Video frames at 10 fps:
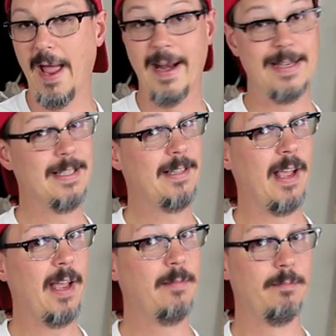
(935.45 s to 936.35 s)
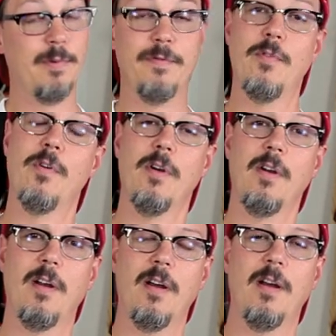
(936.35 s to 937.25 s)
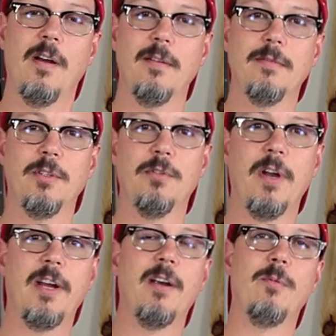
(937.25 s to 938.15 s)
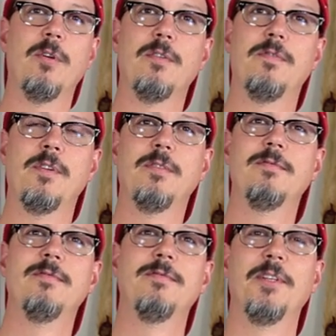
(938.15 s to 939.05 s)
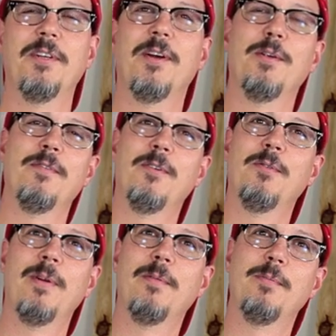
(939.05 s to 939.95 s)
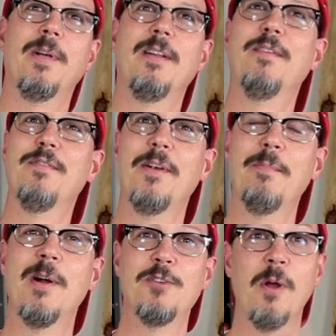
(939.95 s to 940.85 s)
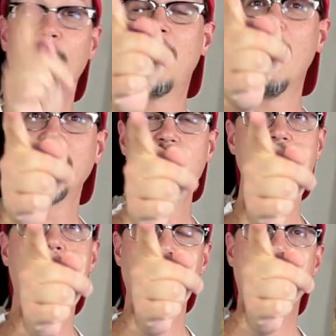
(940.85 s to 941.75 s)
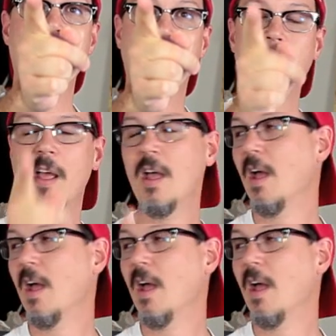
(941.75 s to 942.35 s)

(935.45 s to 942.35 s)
And I did that before uh, Greg, our wonderful videographer, who I, whom I love very much. Don't cut this out, man!